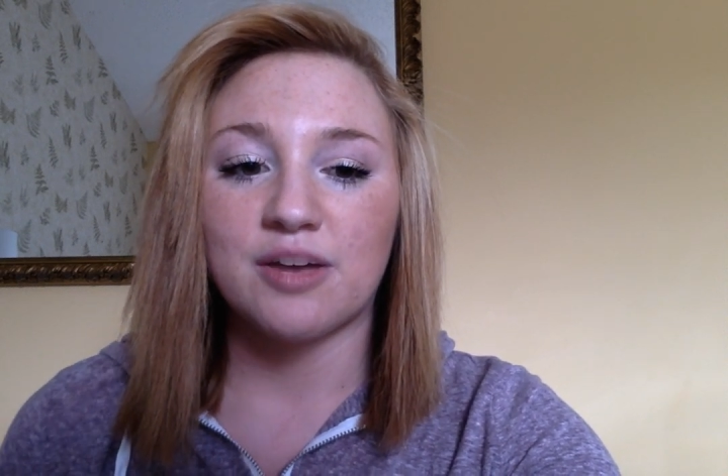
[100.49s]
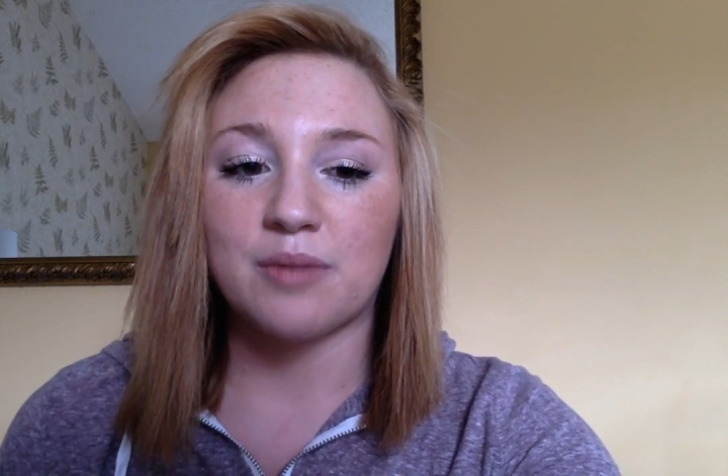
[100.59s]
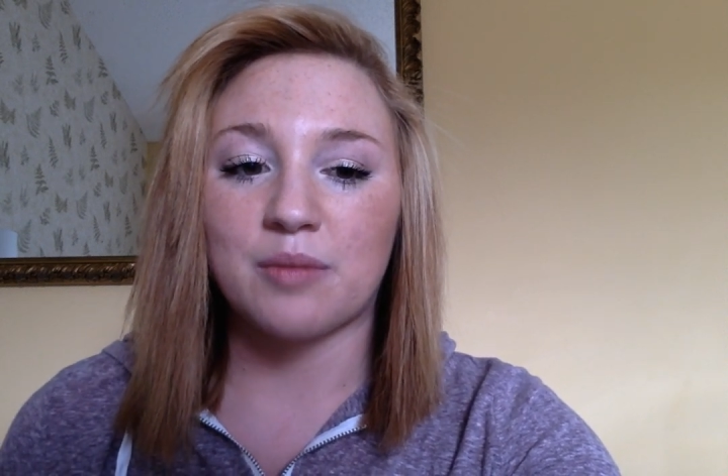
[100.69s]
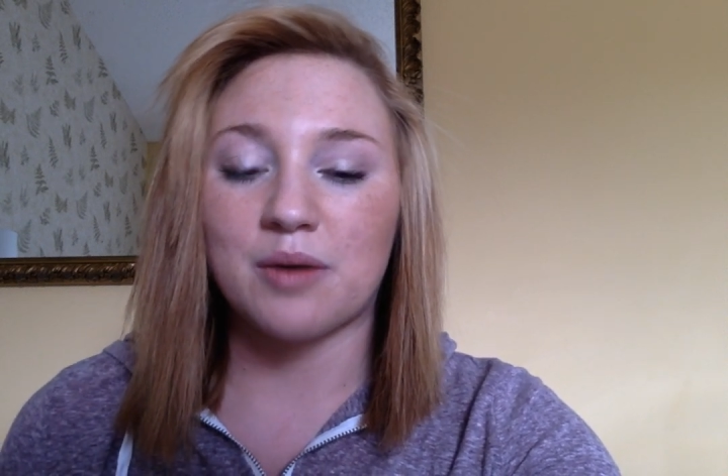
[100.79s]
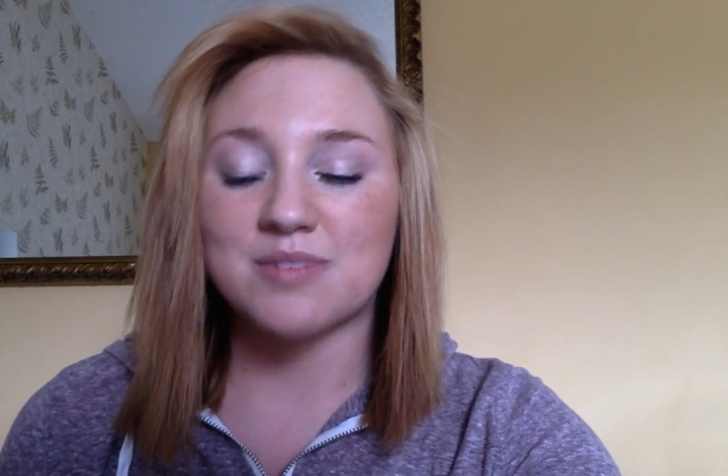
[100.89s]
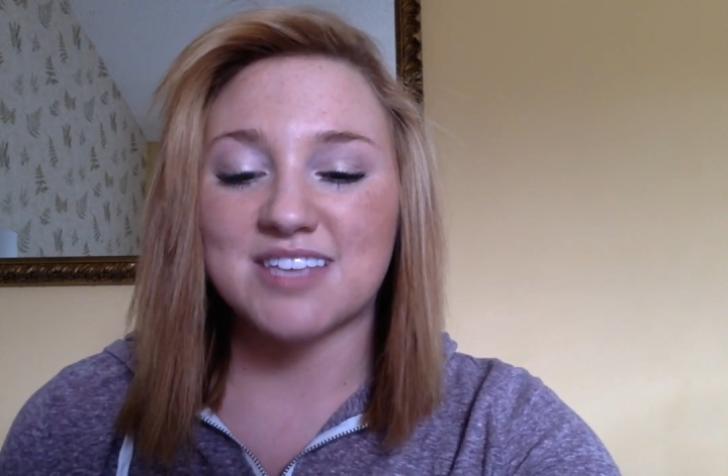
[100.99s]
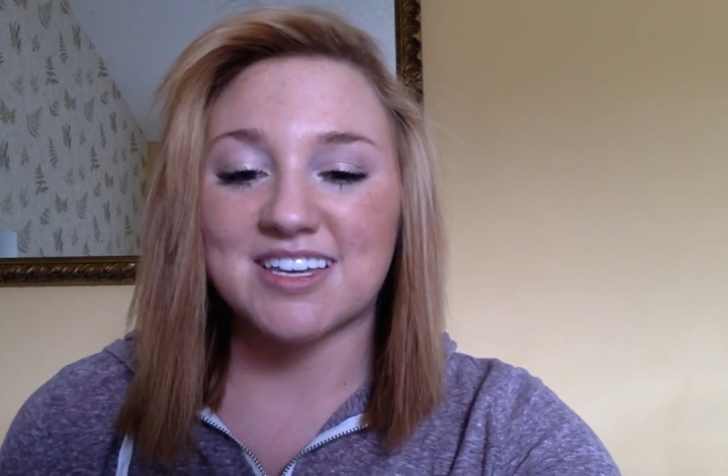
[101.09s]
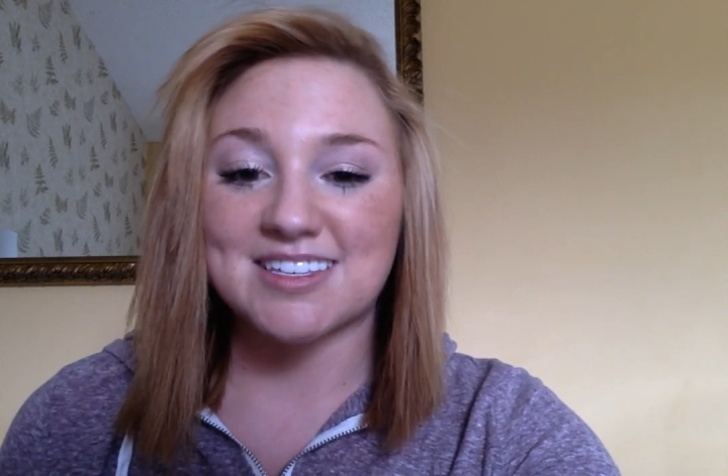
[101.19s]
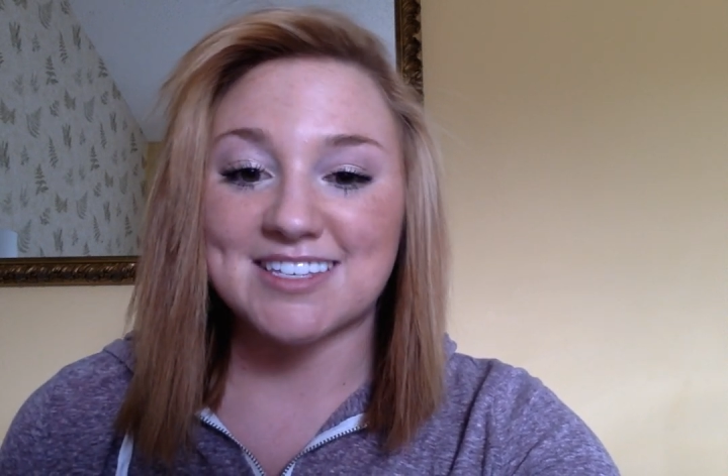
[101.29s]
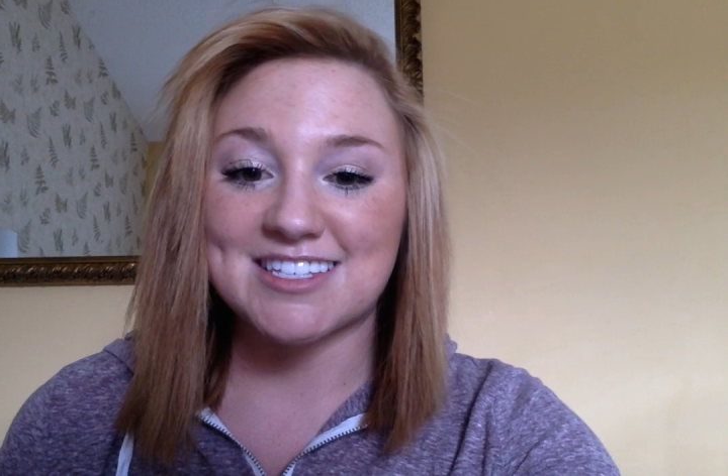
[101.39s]
my mom's
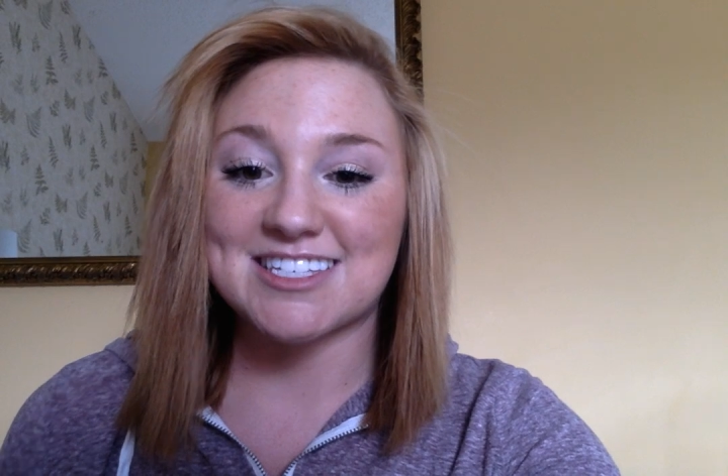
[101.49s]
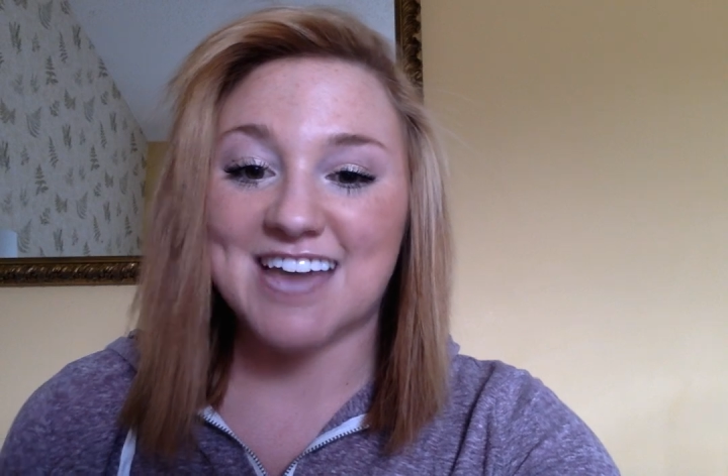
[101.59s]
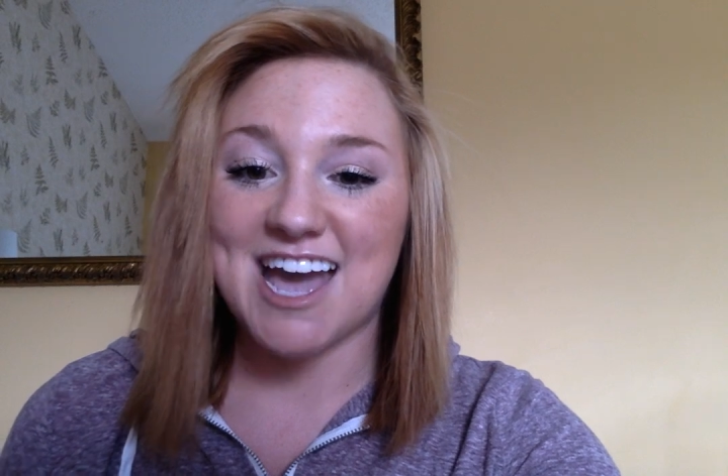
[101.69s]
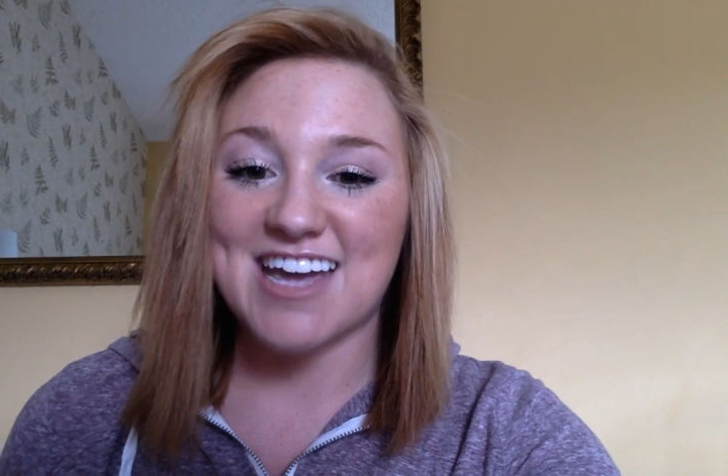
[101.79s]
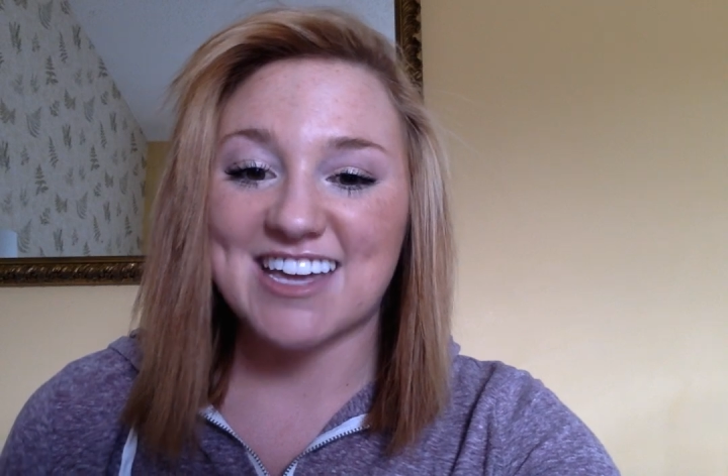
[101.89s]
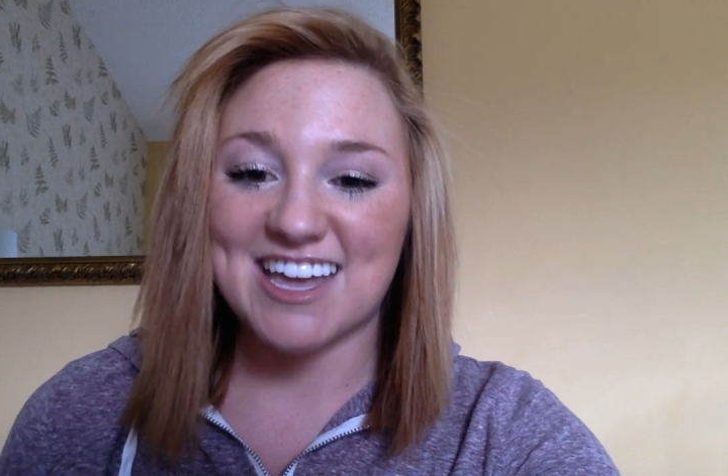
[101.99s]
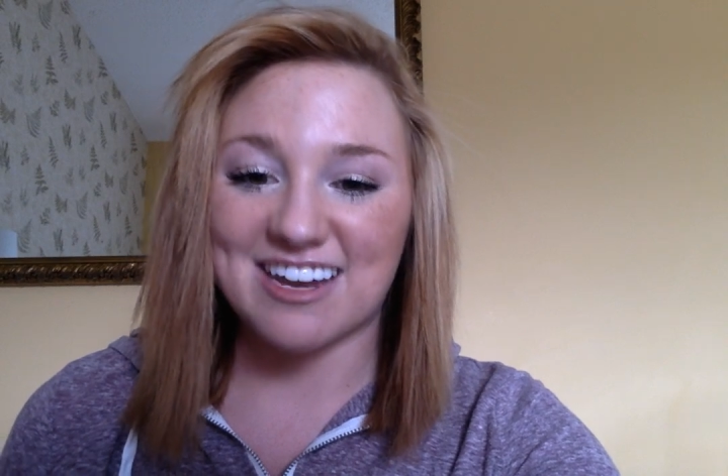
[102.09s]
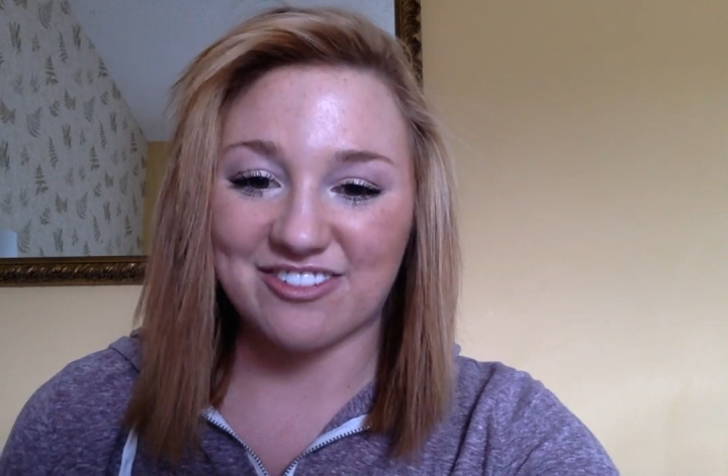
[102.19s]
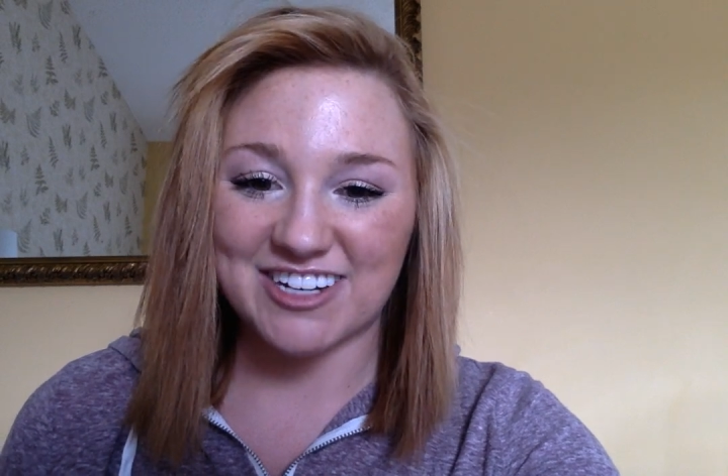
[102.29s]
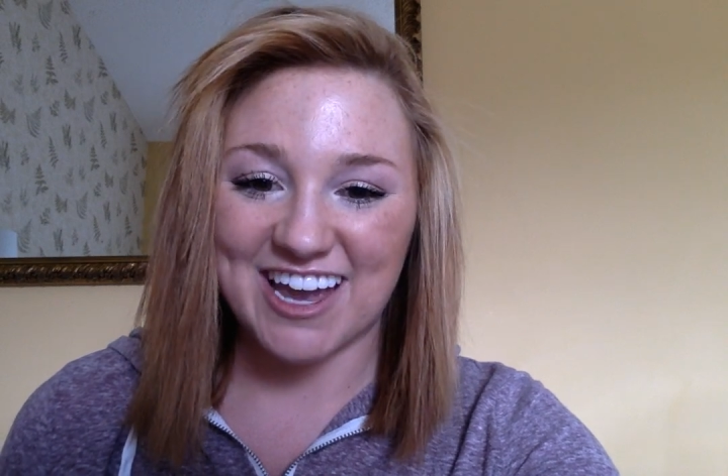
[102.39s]
legacy today and
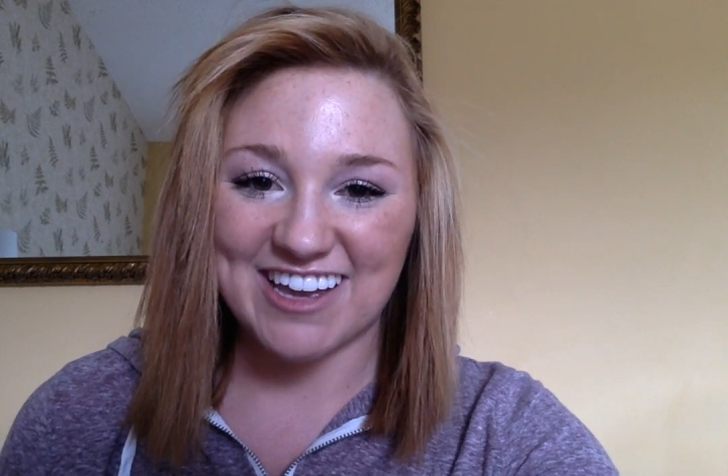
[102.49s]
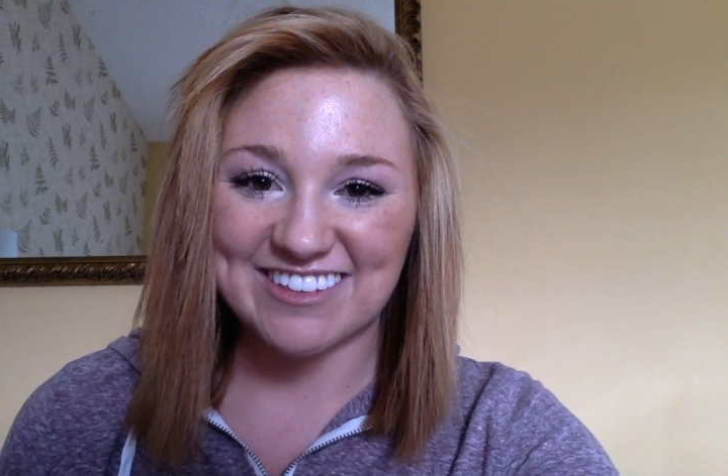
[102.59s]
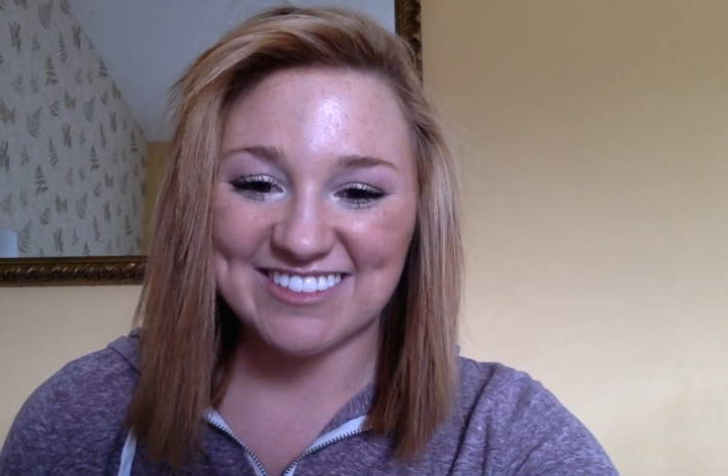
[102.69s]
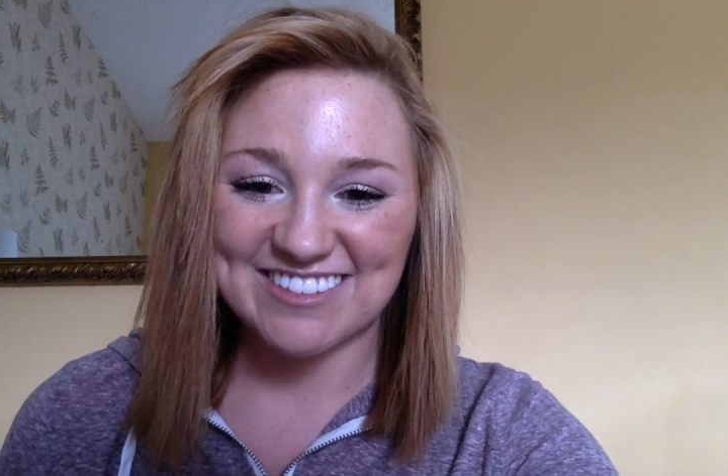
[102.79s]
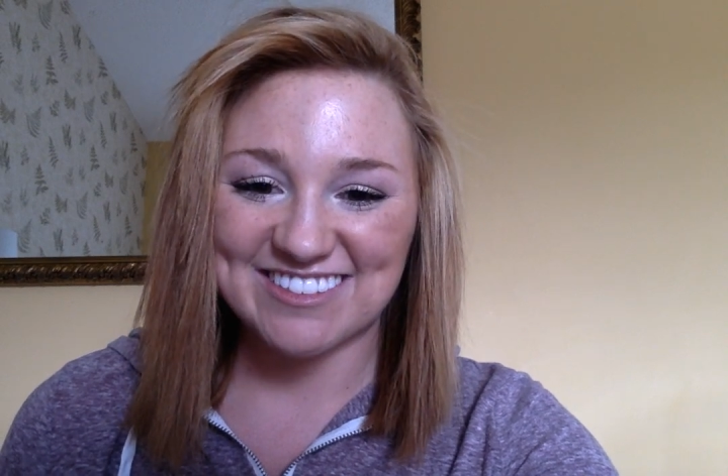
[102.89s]
every day.